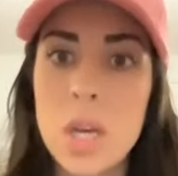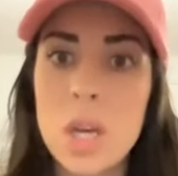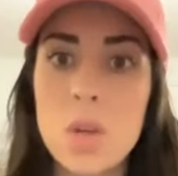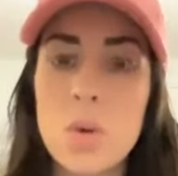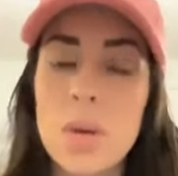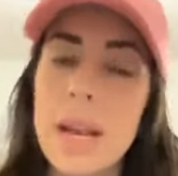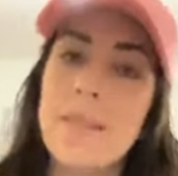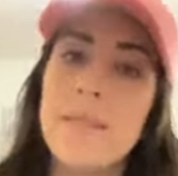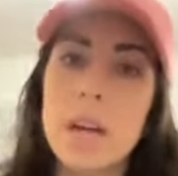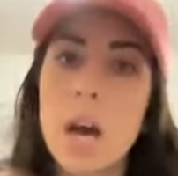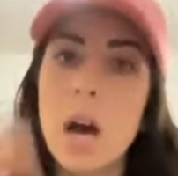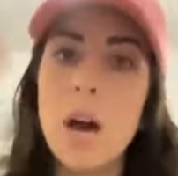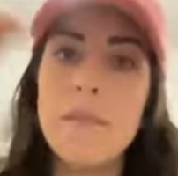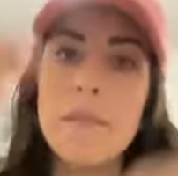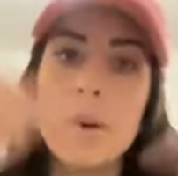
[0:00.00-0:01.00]
You can have a
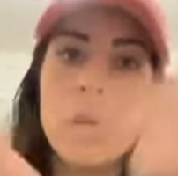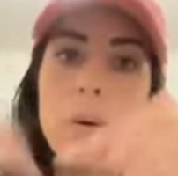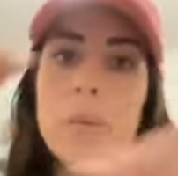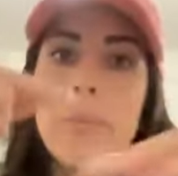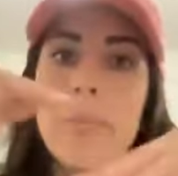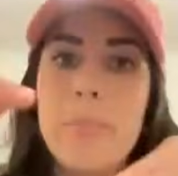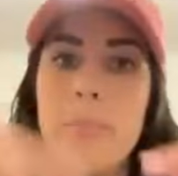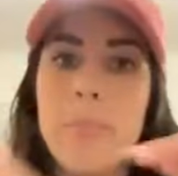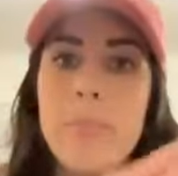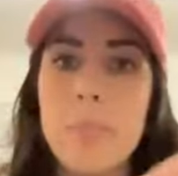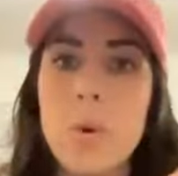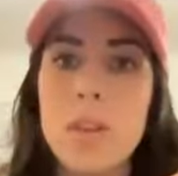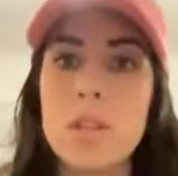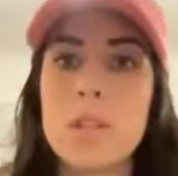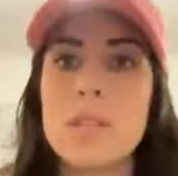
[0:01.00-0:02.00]
combo
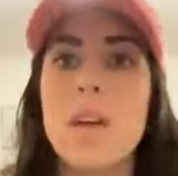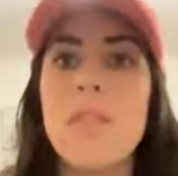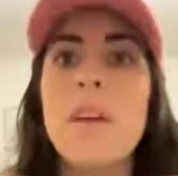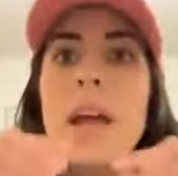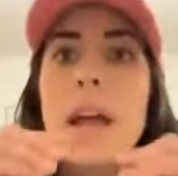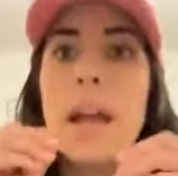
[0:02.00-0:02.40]
with yourself,